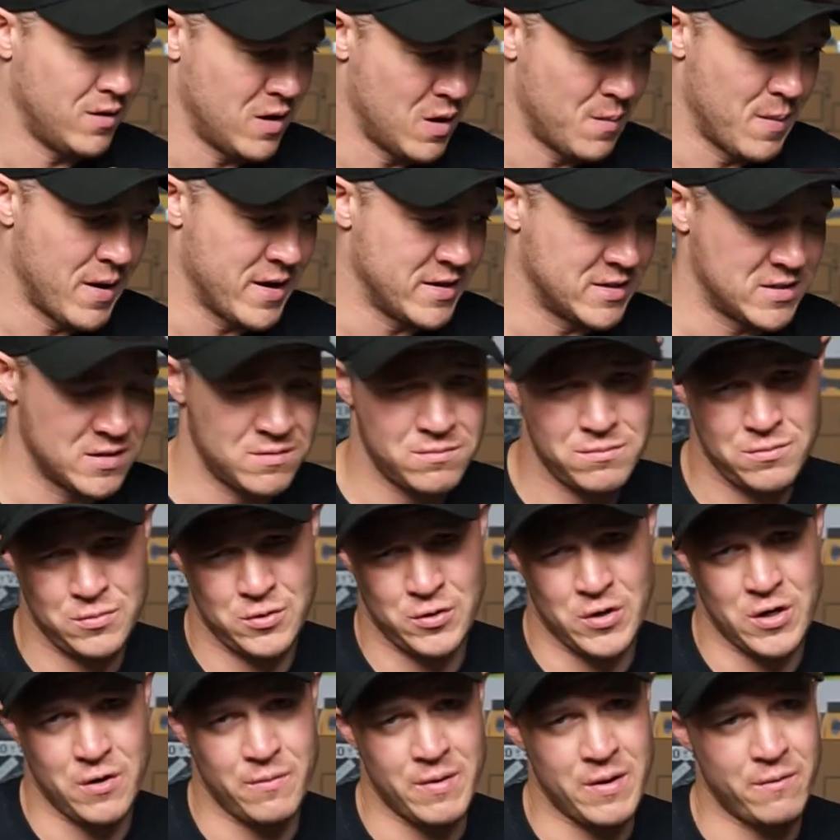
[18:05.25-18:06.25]
Amazing.
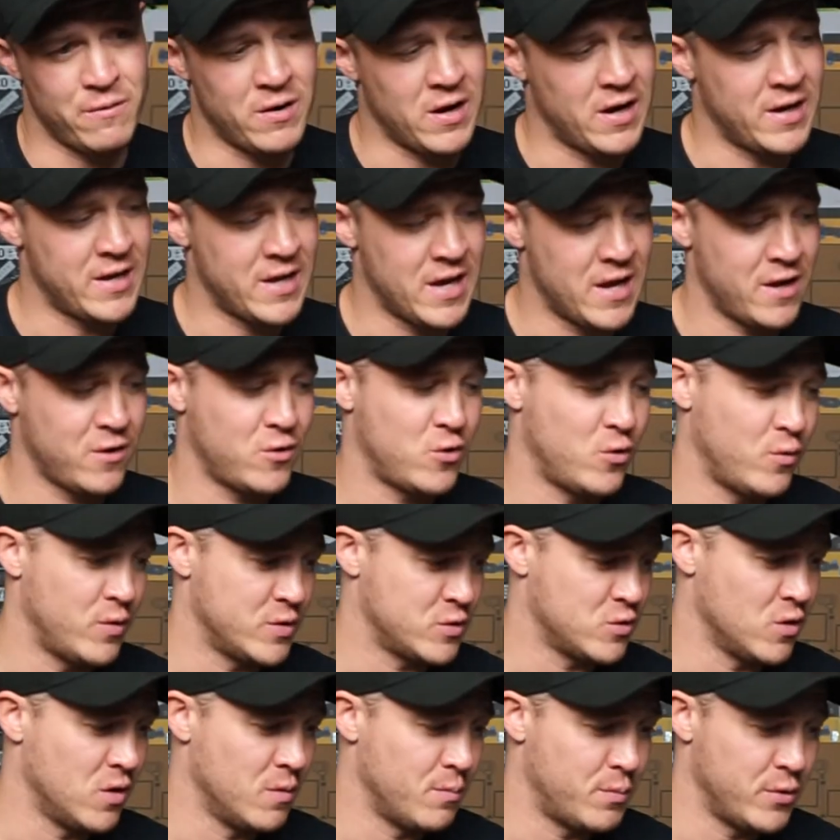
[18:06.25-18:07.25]
Straight away we're like, yeah, cool,
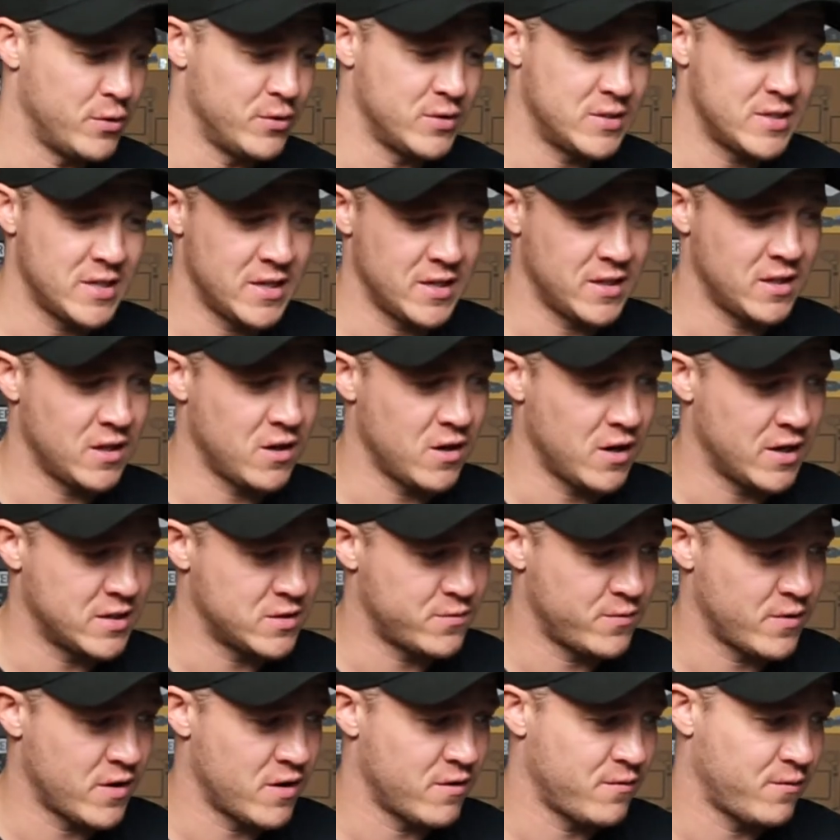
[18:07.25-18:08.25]
he's got a blue tick, the
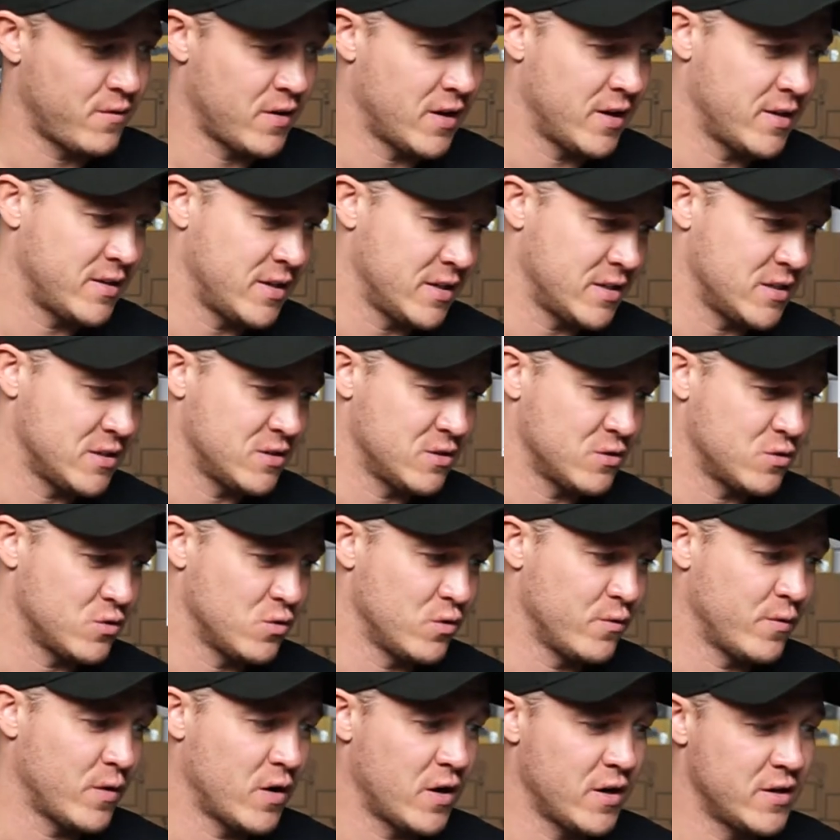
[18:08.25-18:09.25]
guy's verified. This is the
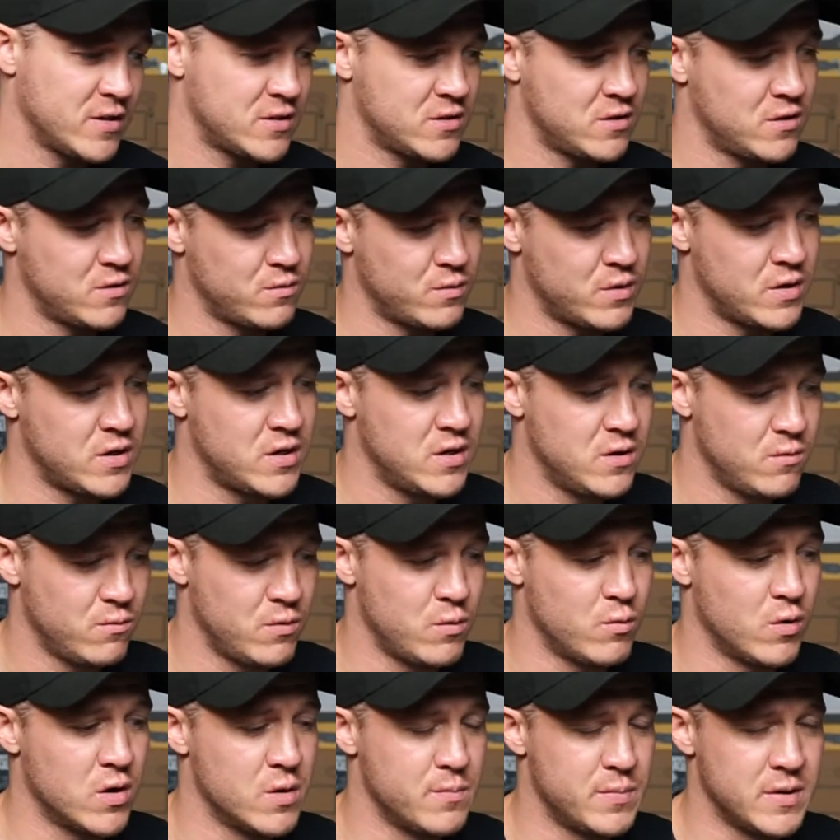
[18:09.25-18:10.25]
sort of artist that we
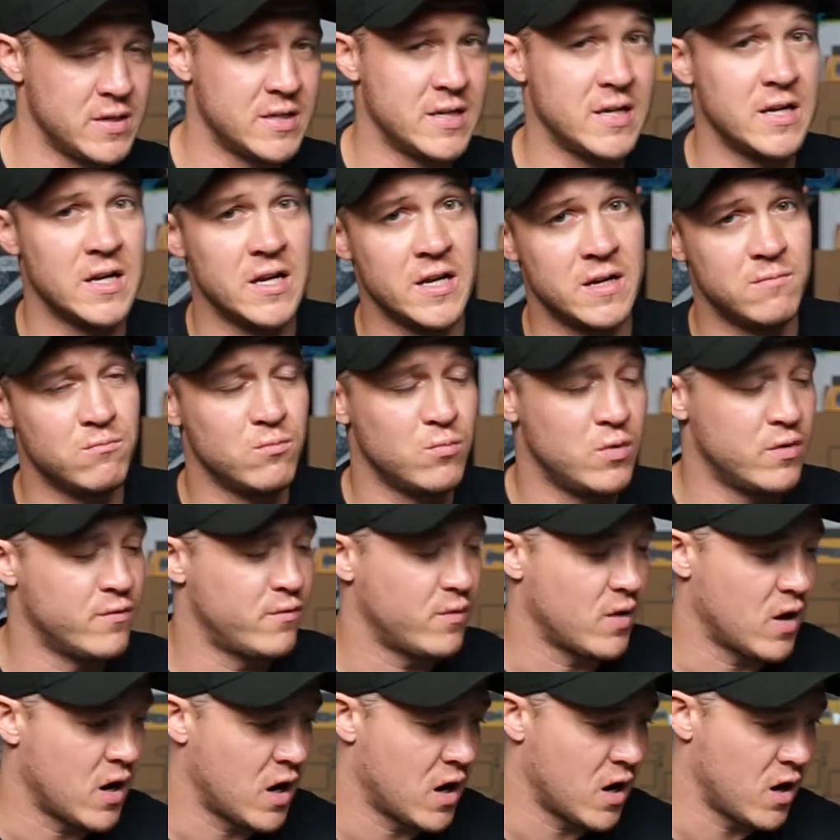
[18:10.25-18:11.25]
want to be dealing
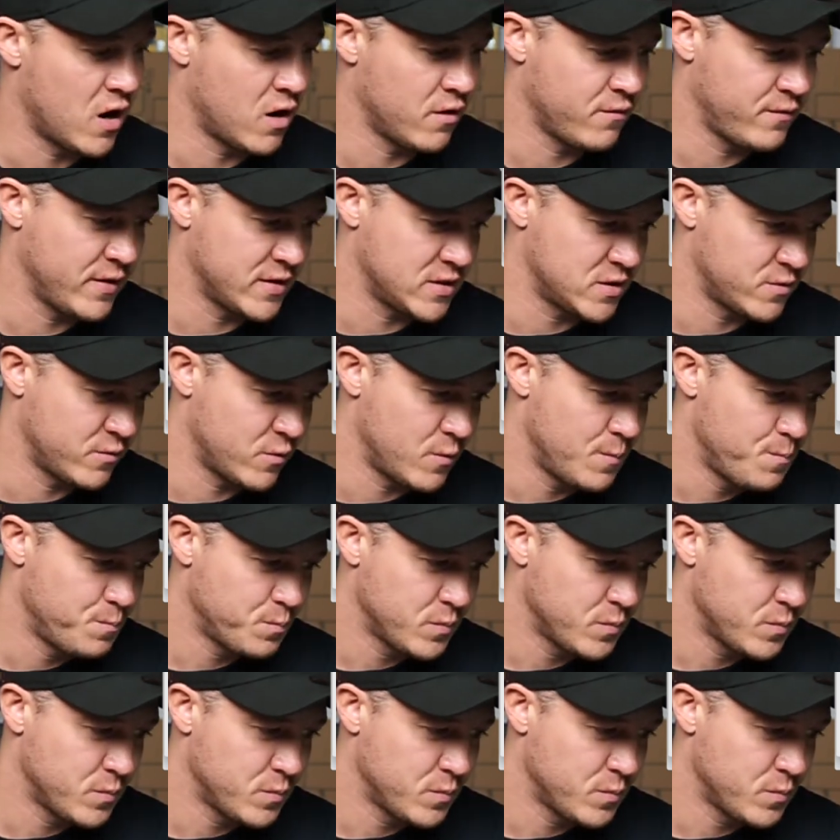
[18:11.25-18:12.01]
with at our festival.